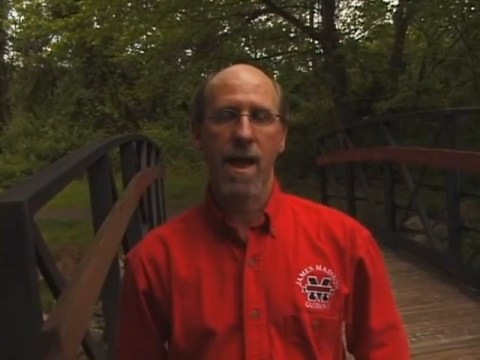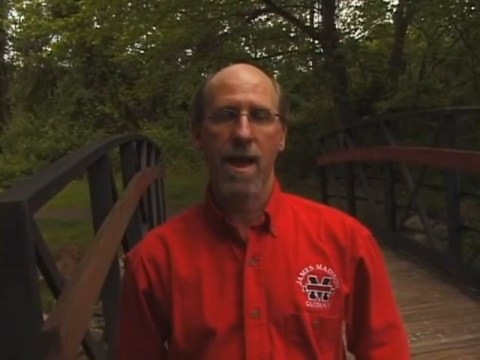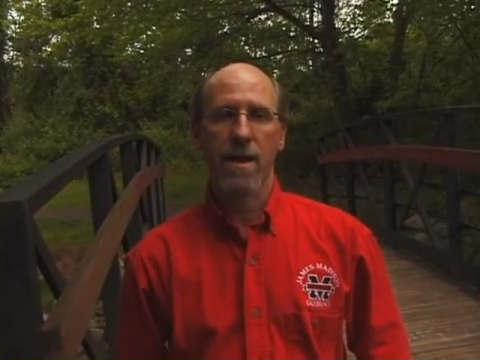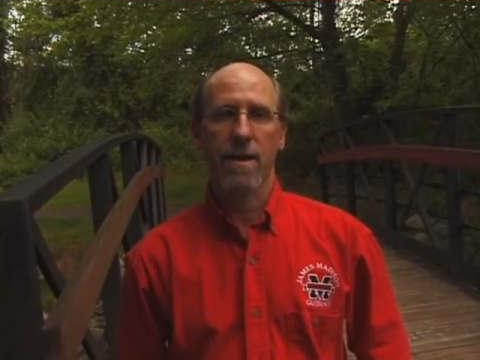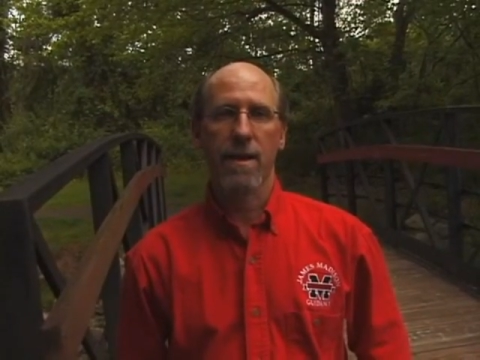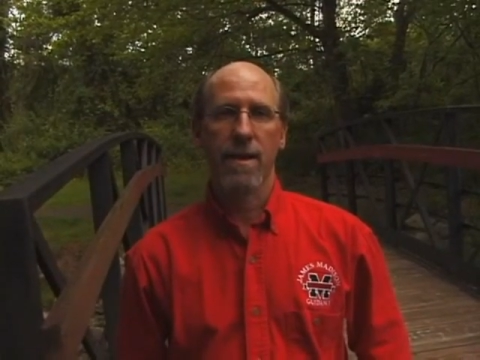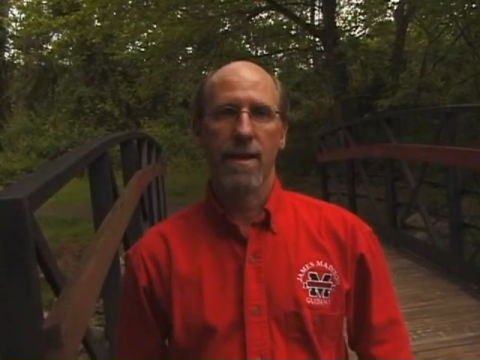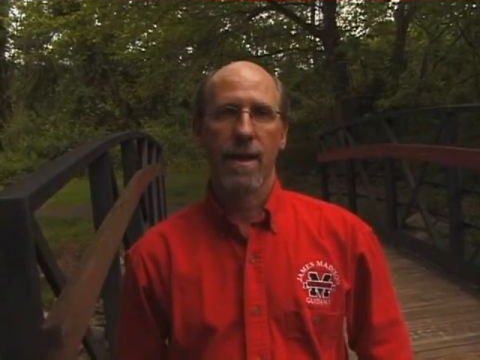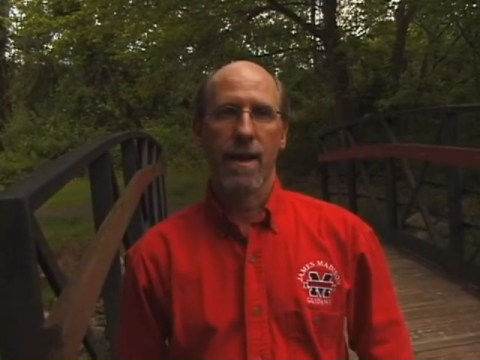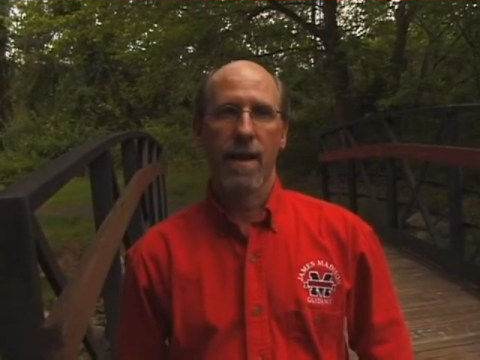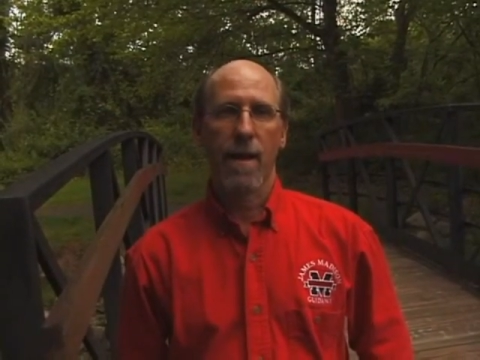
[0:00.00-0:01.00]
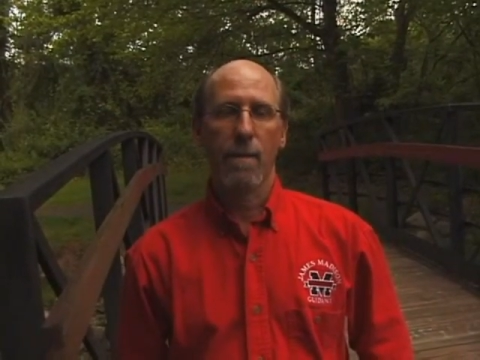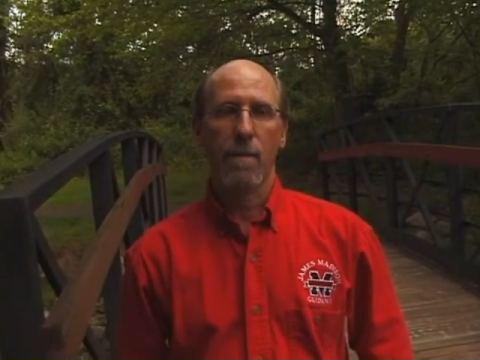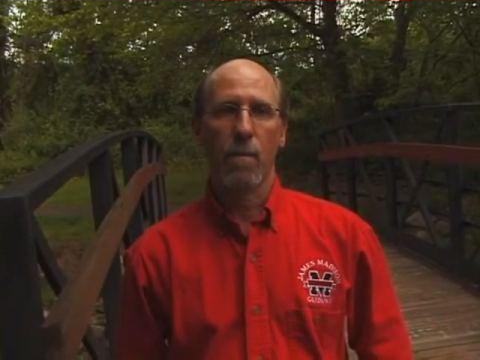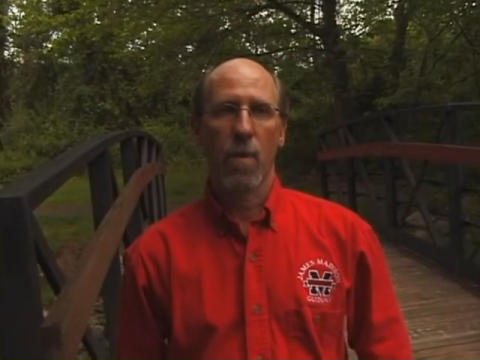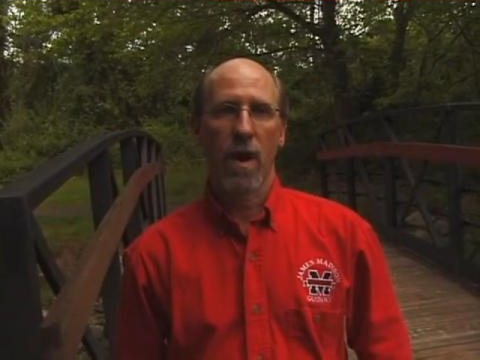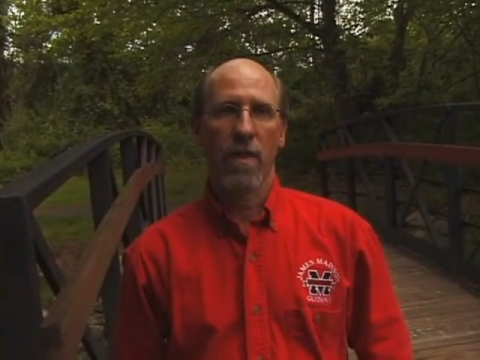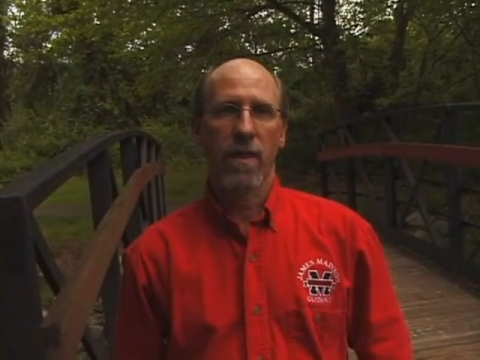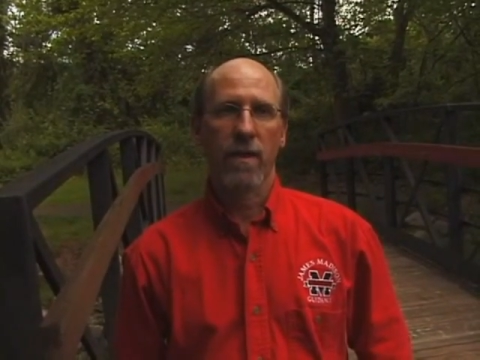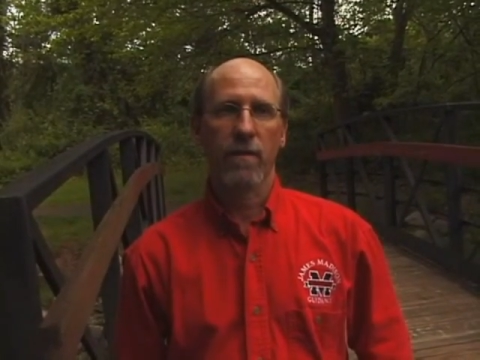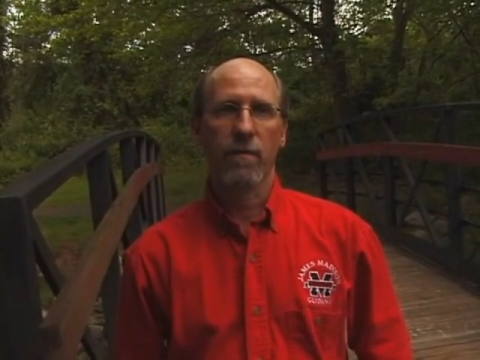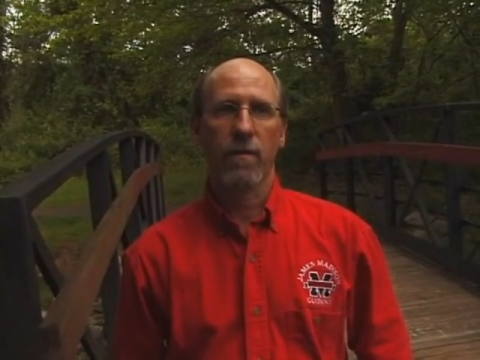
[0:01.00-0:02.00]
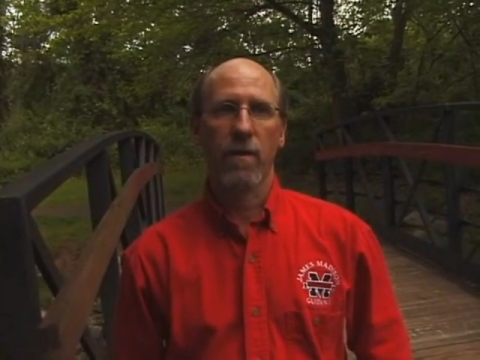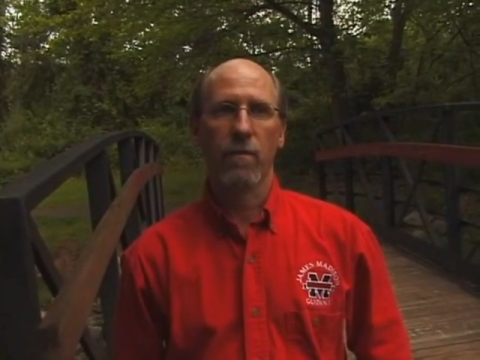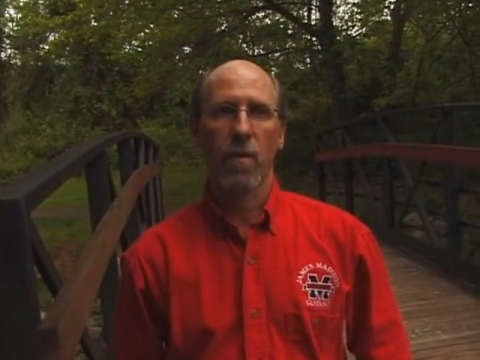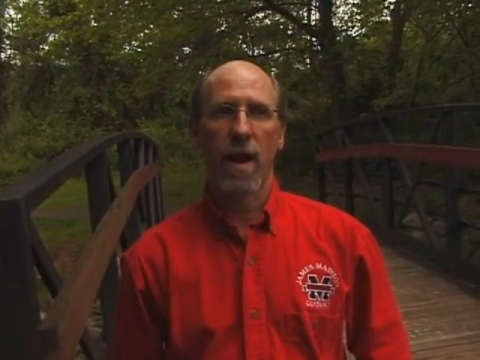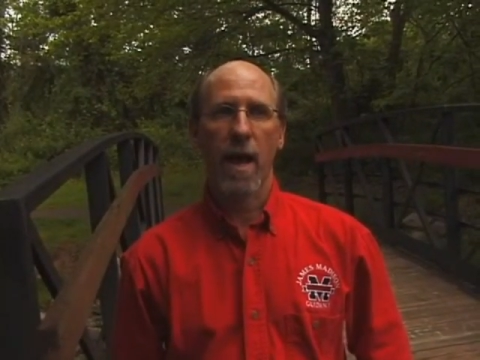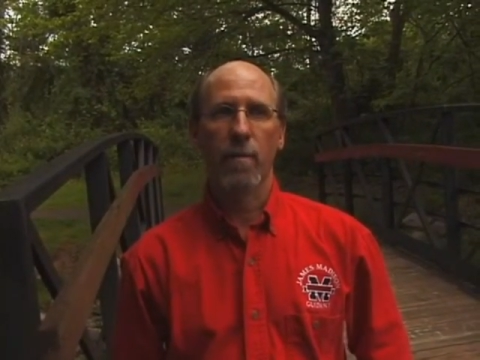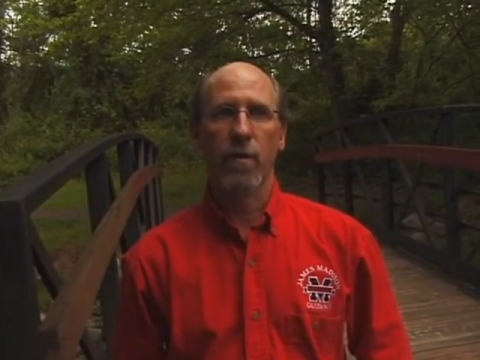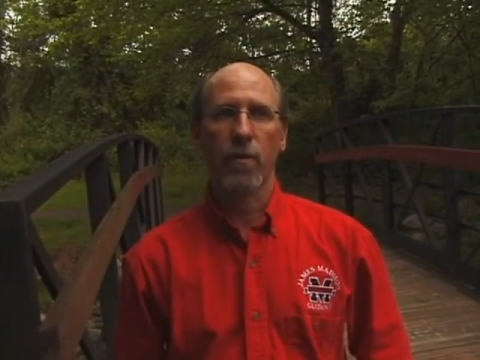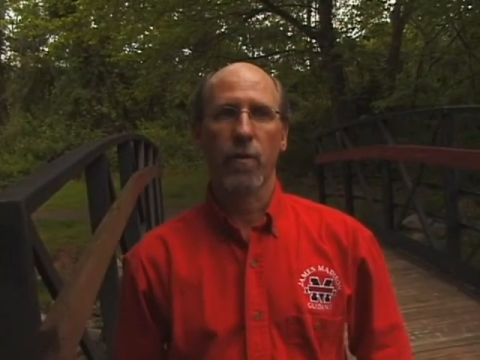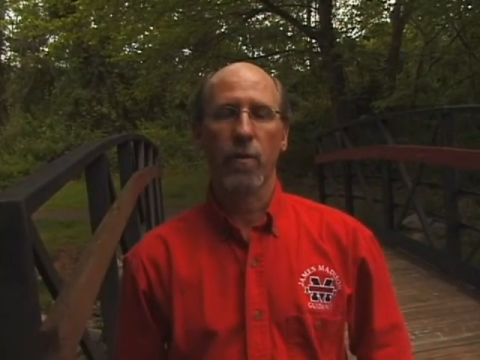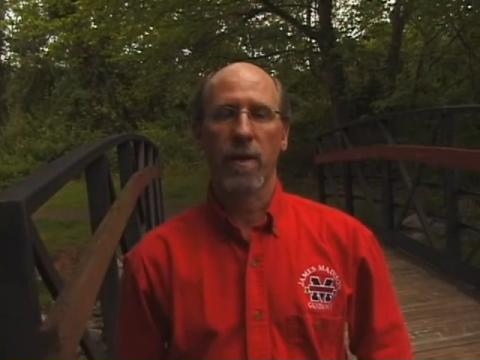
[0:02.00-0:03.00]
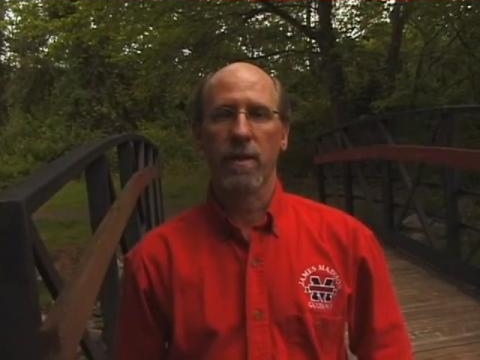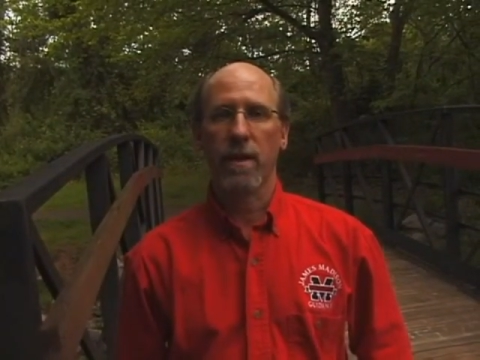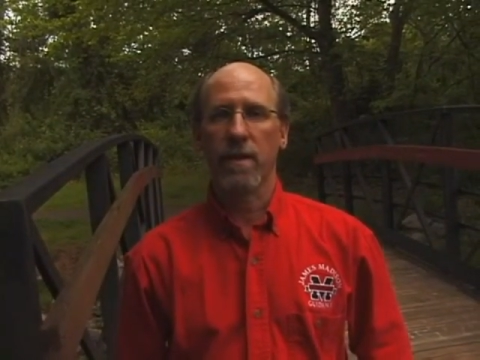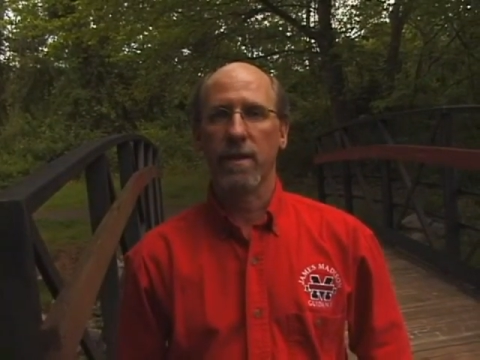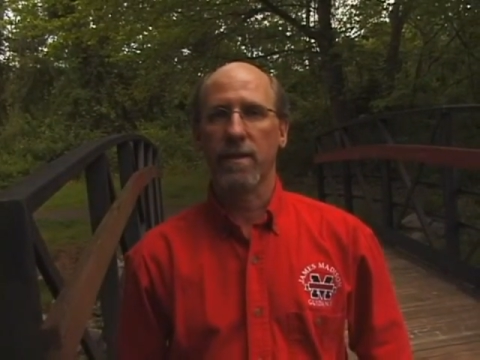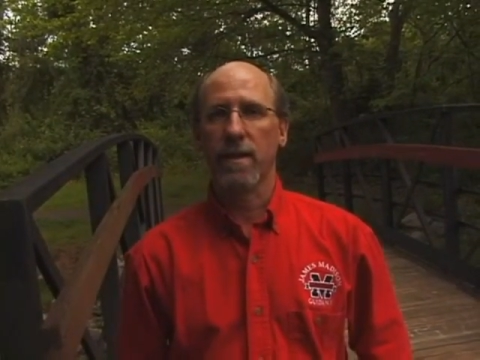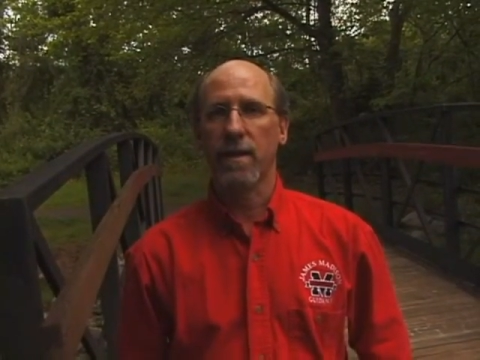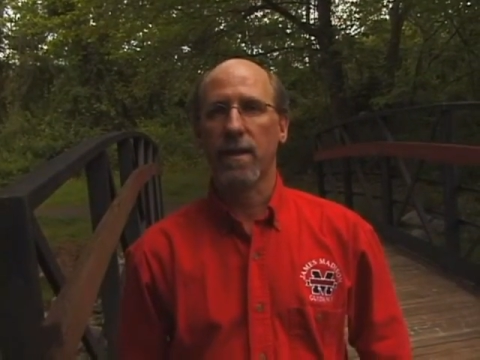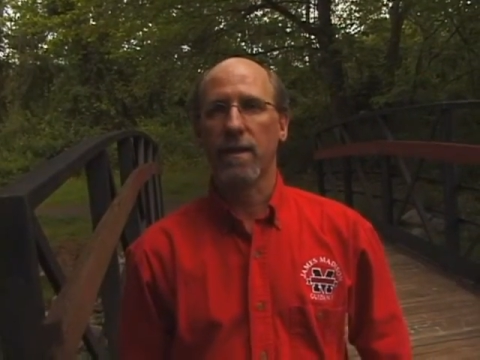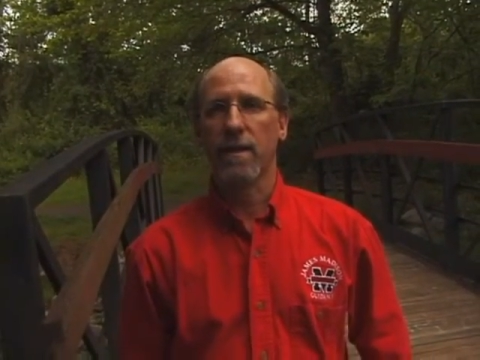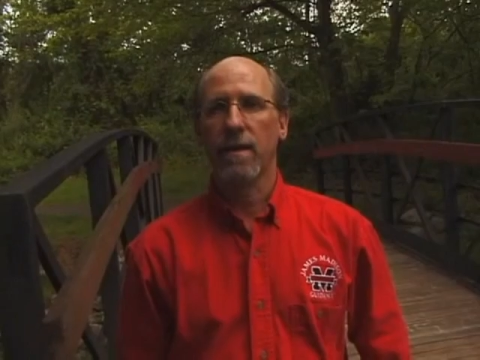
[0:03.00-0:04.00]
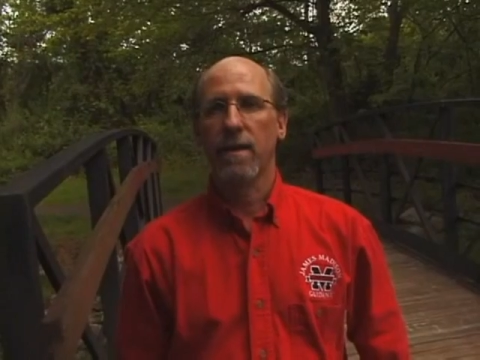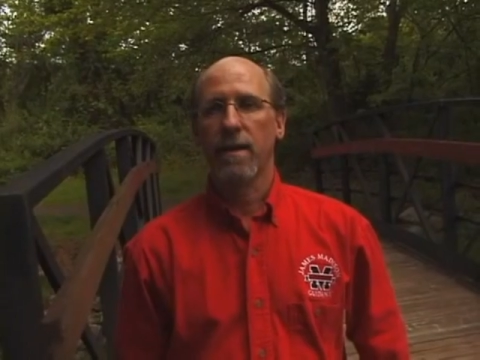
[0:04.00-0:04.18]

And when I think of what happened to him, I think that he